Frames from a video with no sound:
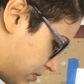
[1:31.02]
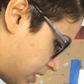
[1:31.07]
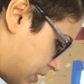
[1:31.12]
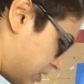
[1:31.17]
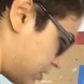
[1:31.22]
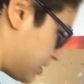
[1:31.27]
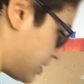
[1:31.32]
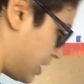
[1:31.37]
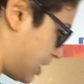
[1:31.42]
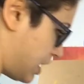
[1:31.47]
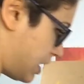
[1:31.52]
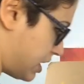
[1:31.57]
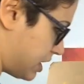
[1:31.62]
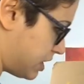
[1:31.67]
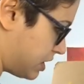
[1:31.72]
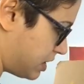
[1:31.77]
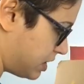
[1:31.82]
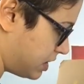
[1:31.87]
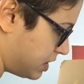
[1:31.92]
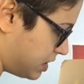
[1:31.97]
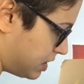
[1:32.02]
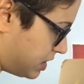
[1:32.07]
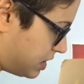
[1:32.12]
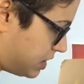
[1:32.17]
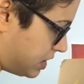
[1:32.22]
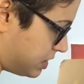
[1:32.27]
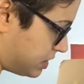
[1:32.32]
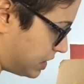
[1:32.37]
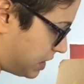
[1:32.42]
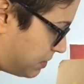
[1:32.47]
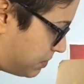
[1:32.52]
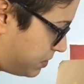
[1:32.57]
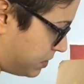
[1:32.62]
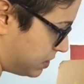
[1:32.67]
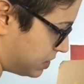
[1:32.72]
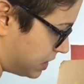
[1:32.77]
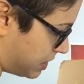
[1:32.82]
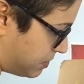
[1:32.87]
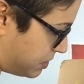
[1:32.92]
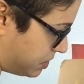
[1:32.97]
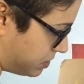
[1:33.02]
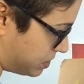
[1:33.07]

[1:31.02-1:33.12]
let's uh, Let's keep, just keep